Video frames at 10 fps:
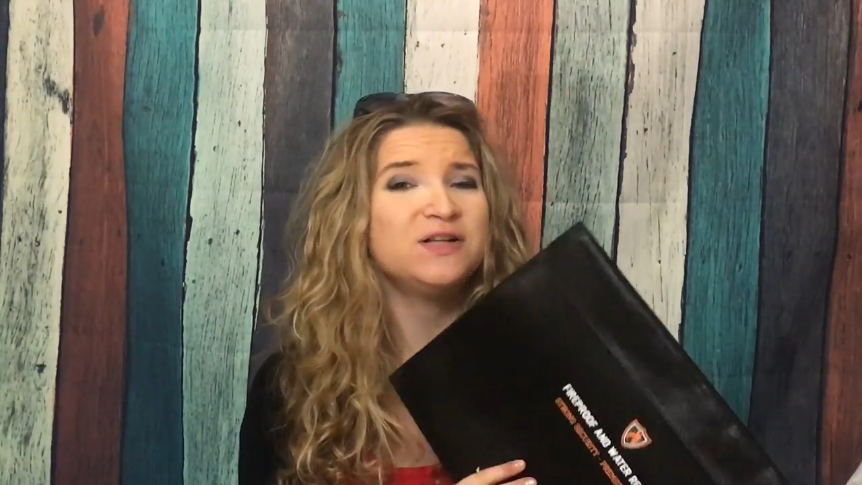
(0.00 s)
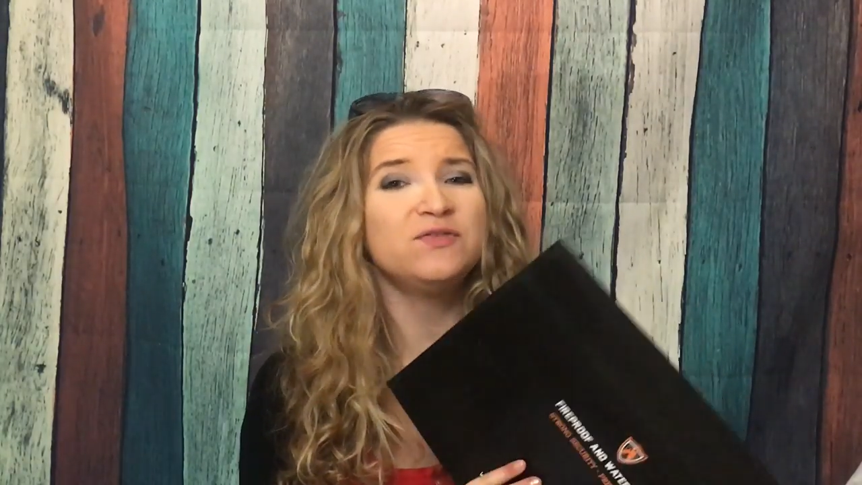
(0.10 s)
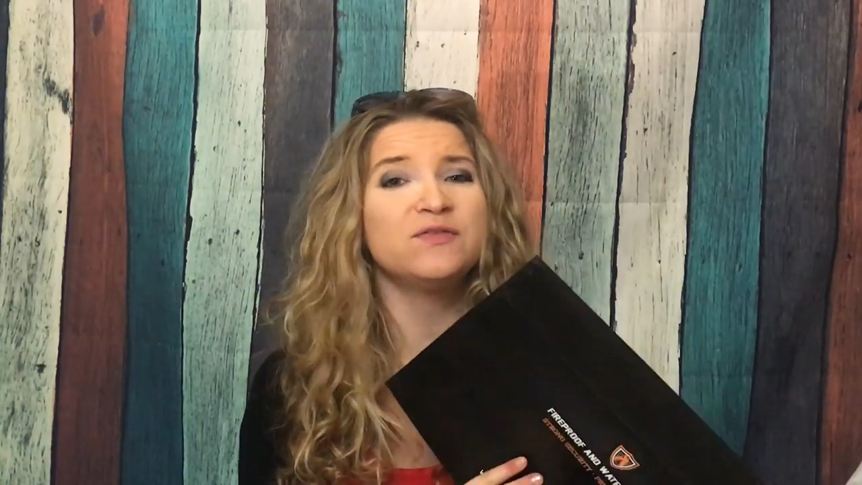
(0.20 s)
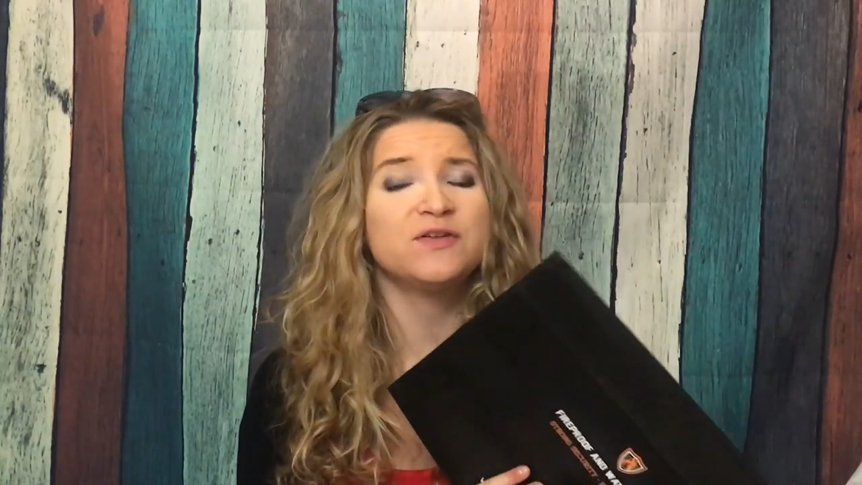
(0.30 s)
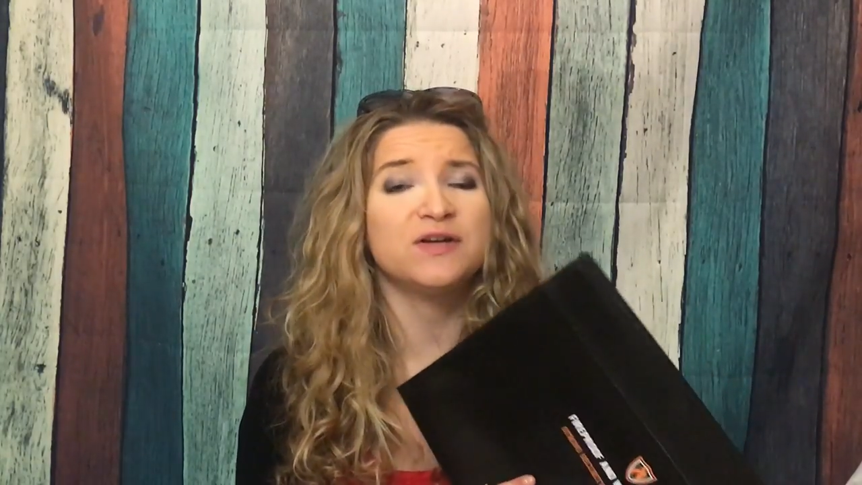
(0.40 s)
And
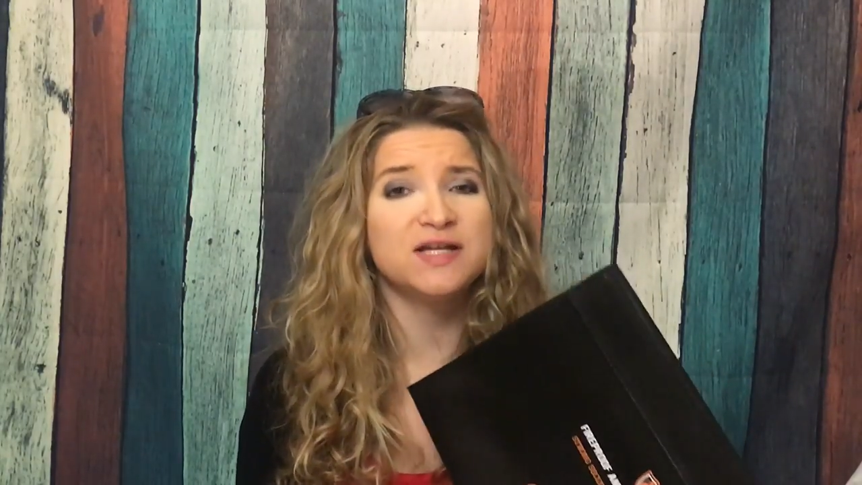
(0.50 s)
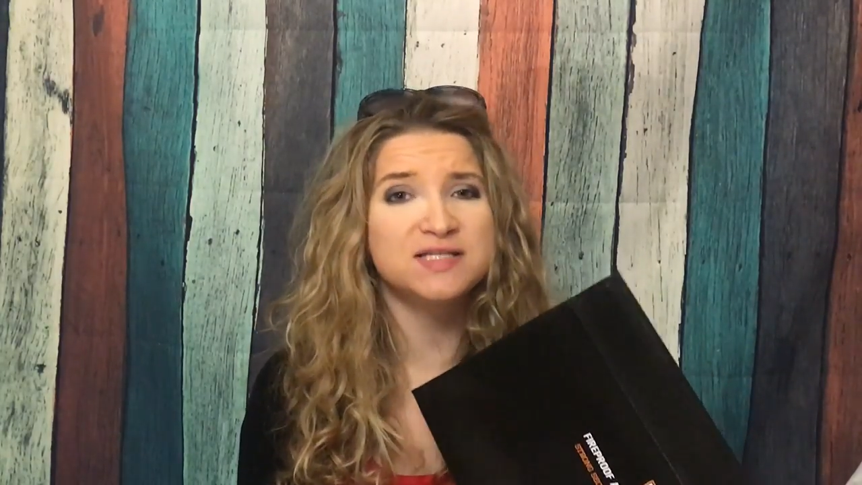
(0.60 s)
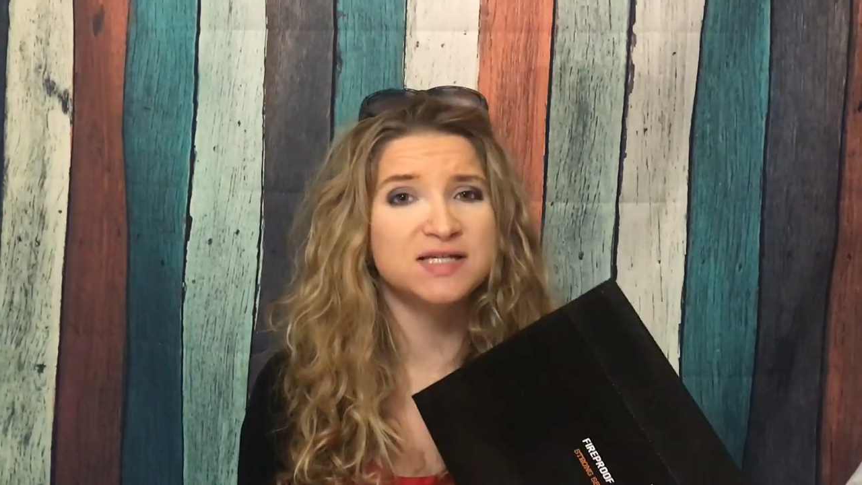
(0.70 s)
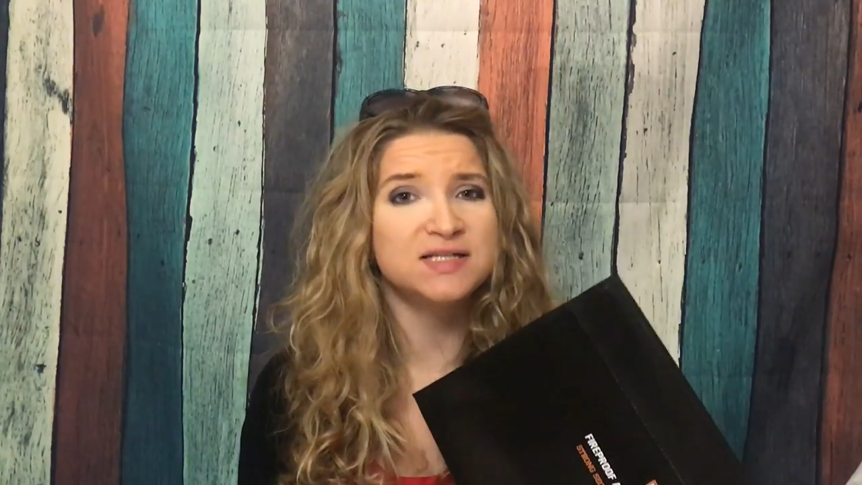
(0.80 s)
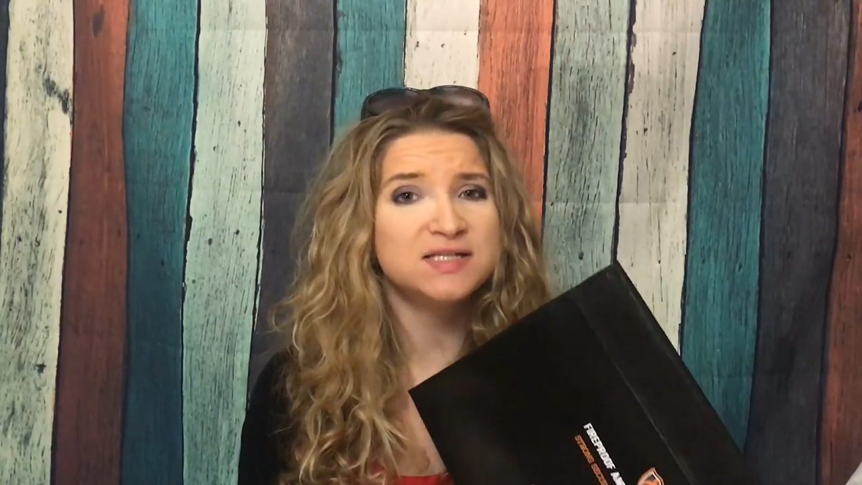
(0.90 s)
even if there
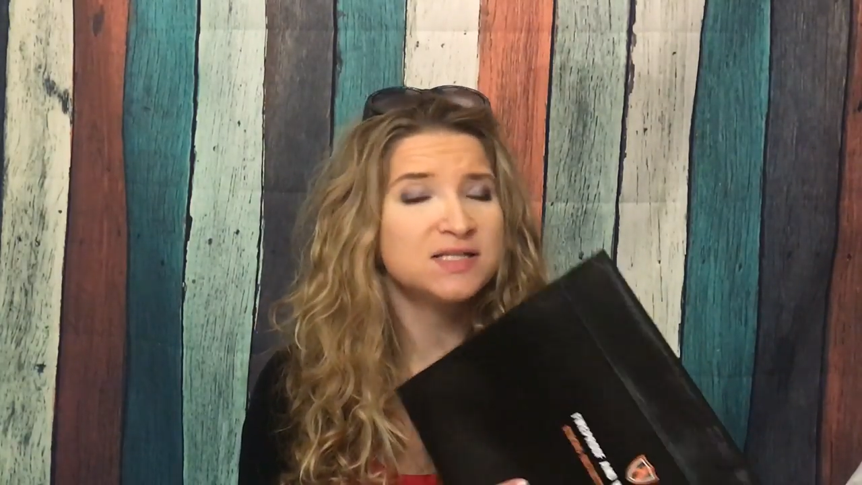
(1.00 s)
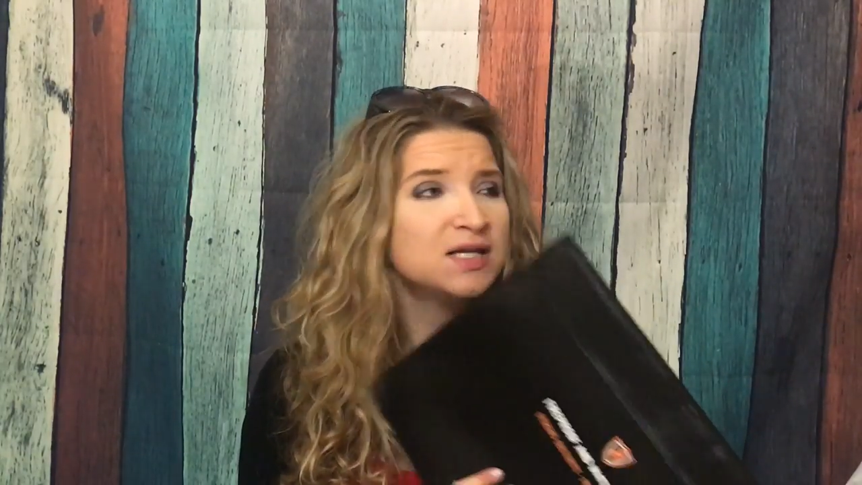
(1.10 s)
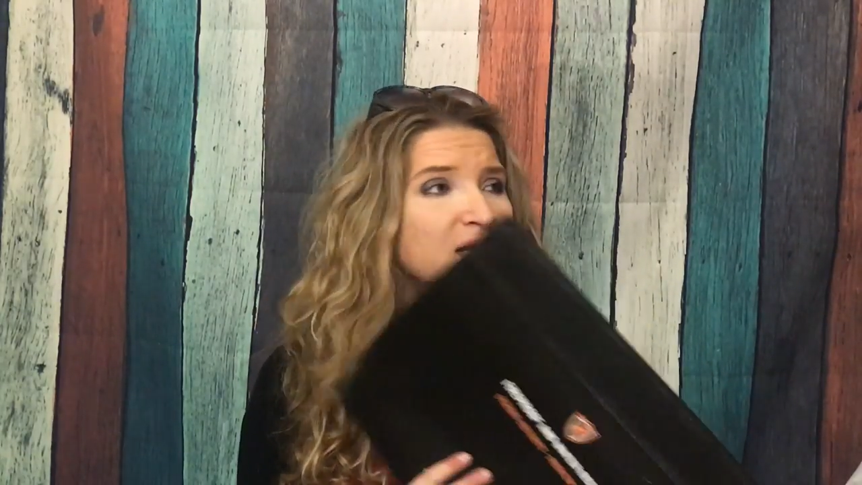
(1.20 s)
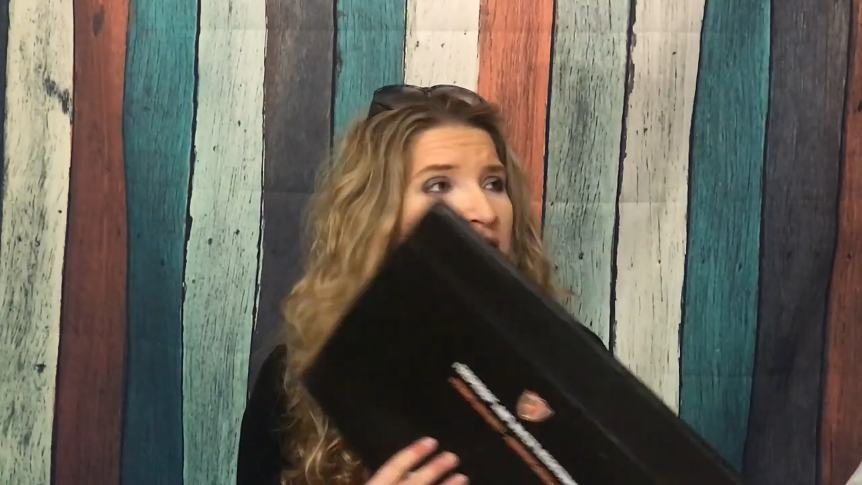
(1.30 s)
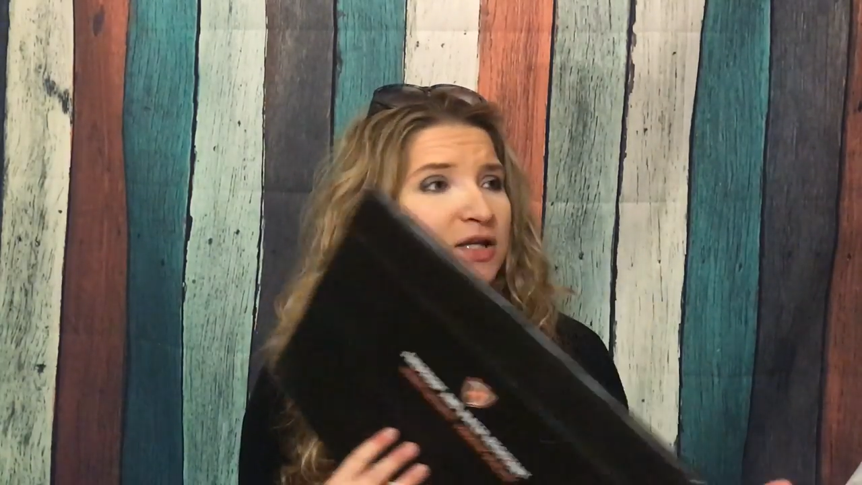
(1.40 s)
isn't,
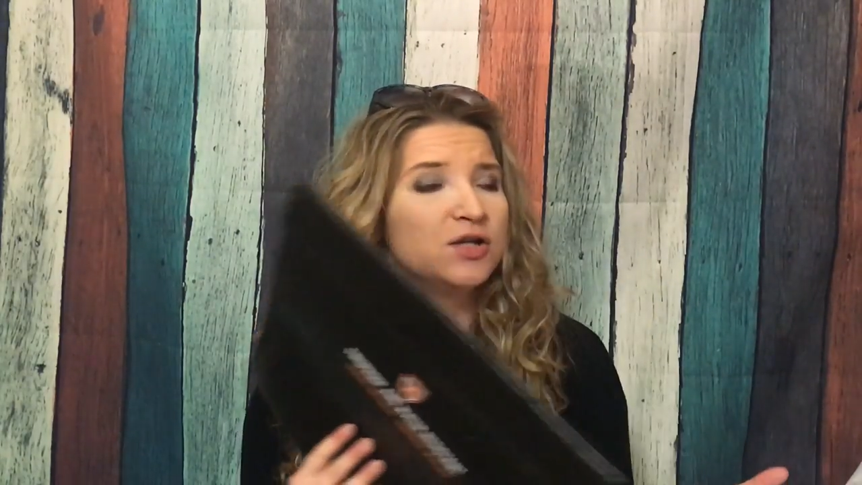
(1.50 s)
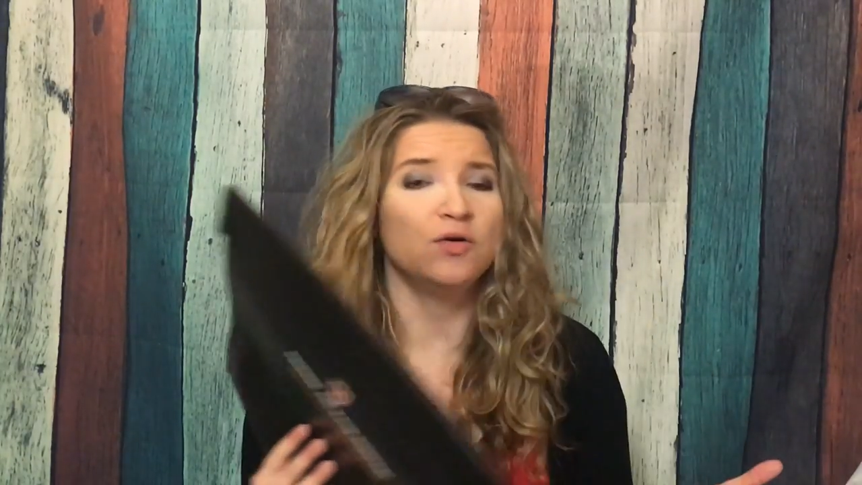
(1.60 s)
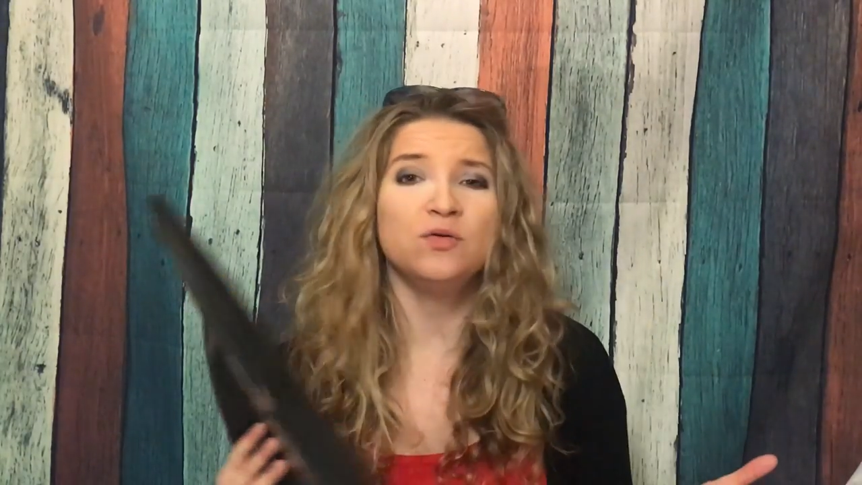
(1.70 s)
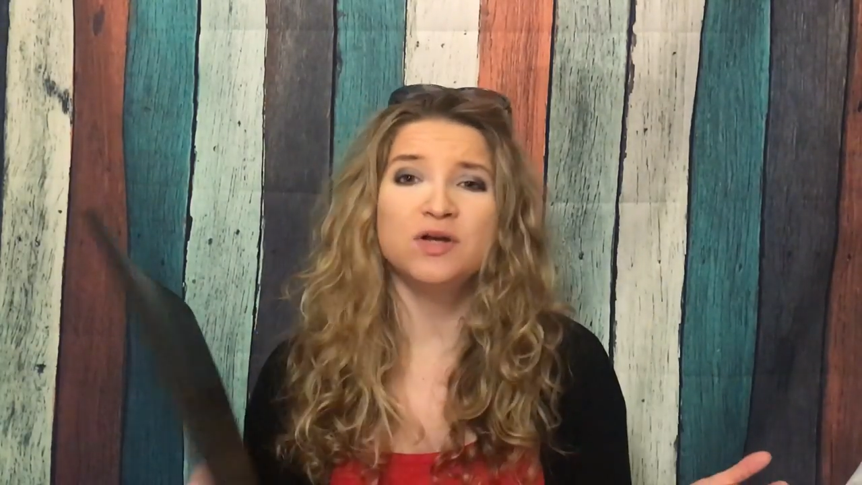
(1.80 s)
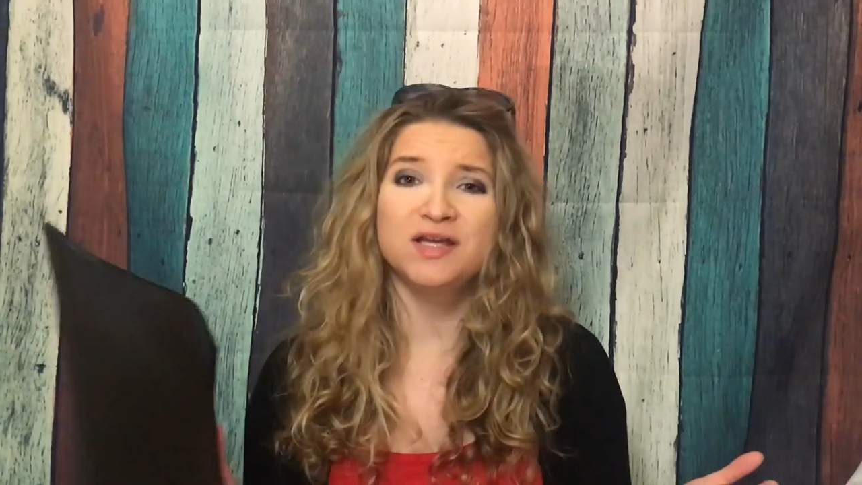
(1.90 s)
you
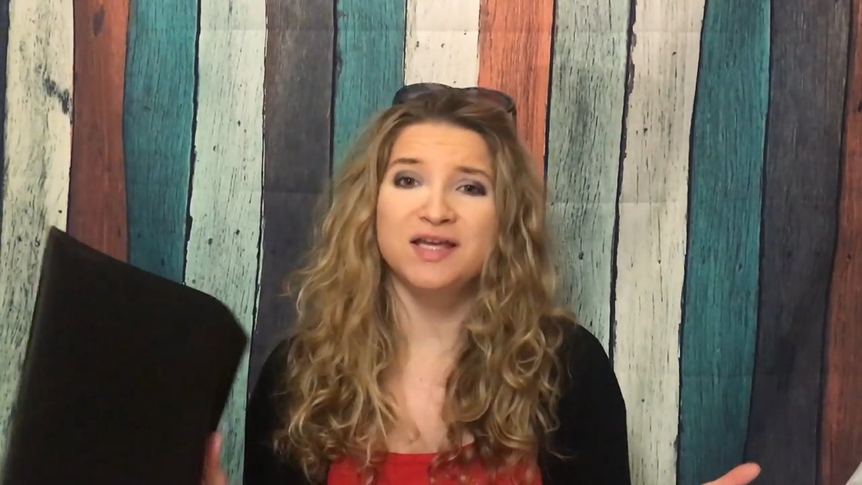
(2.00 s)
know,